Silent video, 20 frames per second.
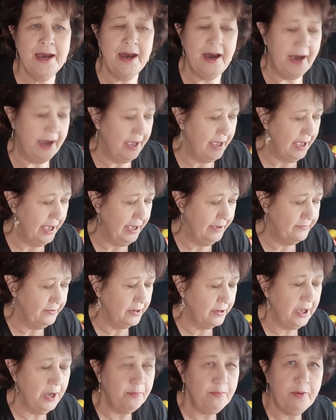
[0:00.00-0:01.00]
I have a
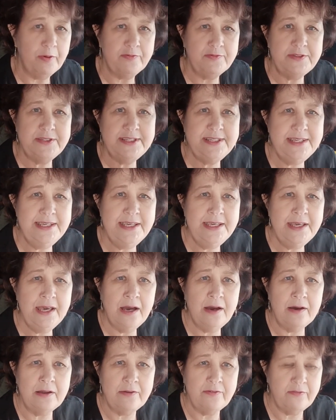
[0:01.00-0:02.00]
cup of tea
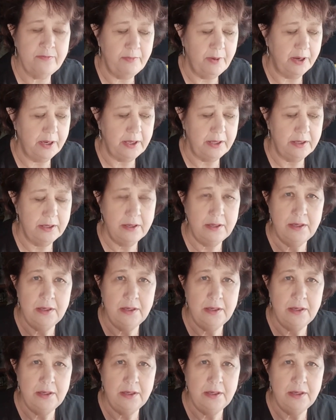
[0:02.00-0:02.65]
out of my